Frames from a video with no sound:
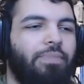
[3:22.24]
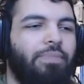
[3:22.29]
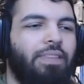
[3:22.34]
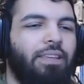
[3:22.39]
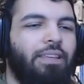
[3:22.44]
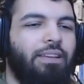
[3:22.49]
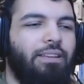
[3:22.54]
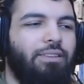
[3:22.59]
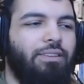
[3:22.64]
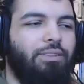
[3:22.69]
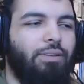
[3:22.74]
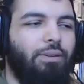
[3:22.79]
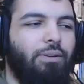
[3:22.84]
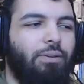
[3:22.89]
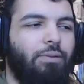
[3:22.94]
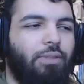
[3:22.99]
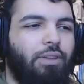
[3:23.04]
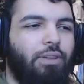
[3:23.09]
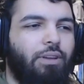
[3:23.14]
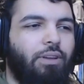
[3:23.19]
So
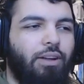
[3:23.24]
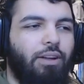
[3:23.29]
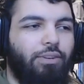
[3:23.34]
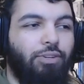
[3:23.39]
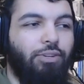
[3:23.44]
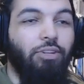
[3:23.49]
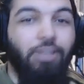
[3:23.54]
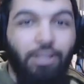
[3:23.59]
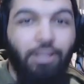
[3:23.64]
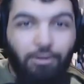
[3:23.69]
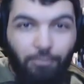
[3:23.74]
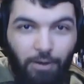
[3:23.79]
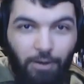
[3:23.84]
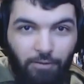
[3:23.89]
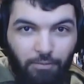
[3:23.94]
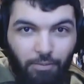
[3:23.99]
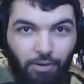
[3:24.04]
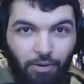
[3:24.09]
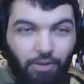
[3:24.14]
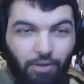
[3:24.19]
the god took it away from
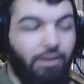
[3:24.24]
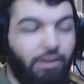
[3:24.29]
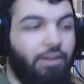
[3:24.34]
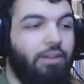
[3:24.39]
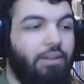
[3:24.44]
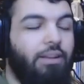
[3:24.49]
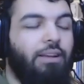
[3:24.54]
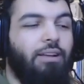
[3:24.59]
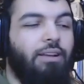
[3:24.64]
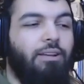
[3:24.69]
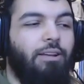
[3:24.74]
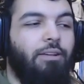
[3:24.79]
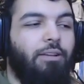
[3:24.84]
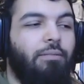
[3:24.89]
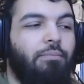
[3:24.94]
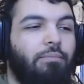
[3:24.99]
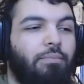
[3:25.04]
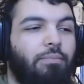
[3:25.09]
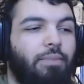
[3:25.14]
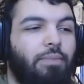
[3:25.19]
her,
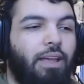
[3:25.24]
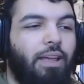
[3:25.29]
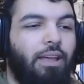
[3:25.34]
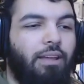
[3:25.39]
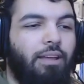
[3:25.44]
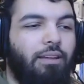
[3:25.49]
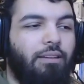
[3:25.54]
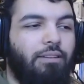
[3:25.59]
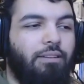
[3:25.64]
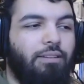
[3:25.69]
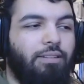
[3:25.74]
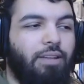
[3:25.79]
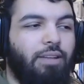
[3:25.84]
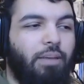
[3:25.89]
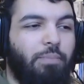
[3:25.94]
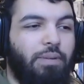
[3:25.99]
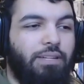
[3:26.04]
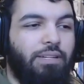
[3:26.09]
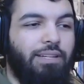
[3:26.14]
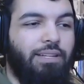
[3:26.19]
and up
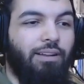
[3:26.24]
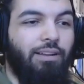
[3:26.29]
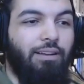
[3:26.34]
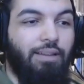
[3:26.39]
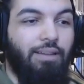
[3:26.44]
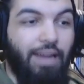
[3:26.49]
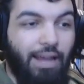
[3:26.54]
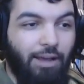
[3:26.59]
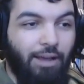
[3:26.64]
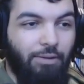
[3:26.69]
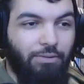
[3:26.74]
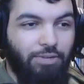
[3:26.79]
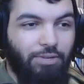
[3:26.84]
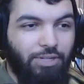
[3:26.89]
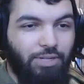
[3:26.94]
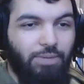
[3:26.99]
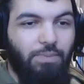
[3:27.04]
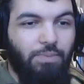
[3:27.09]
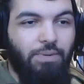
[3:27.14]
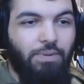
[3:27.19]
until now she
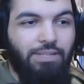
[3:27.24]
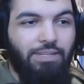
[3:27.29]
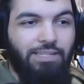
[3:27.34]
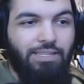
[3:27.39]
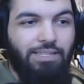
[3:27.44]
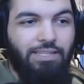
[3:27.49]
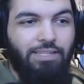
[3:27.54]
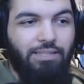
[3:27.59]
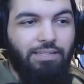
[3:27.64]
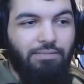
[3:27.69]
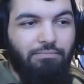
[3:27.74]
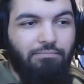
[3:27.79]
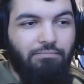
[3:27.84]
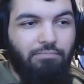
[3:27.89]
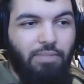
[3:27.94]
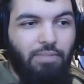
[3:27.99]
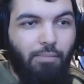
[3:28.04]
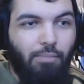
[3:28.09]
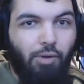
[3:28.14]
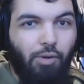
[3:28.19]
was
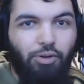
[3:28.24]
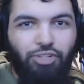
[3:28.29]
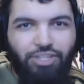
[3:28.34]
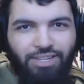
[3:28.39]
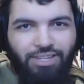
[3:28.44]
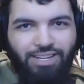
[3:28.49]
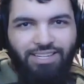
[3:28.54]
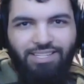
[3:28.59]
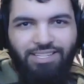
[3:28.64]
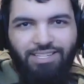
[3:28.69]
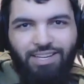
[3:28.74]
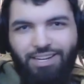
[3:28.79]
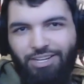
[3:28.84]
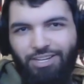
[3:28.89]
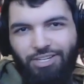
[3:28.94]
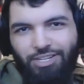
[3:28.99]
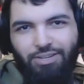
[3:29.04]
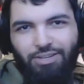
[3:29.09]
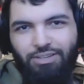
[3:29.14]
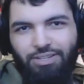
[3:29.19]
emotionless, like
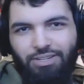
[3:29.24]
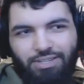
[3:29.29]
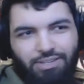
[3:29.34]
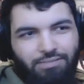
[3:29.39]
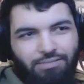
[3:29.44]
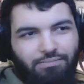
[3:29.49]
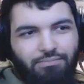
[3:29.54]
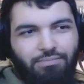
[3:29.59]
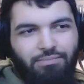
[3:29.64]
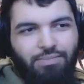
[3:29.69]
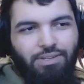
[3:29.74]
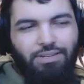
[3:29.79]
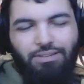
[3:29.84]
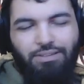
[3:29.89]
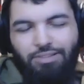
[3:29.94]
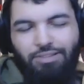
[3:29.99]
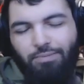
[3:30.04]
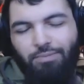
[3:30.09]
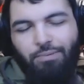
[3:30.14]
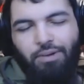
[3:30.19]
she just
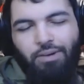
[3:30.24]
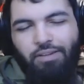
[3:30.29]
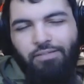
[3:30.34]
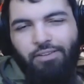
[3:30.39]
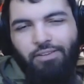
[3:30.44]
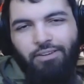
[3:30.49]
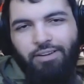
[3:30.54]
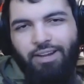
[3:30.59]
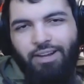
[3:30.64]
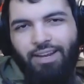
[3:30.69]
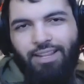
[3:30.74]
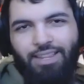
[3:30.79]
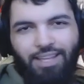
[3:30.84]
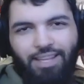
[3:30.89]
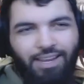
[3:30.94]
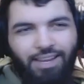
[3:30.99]
did whatever, kind of thing.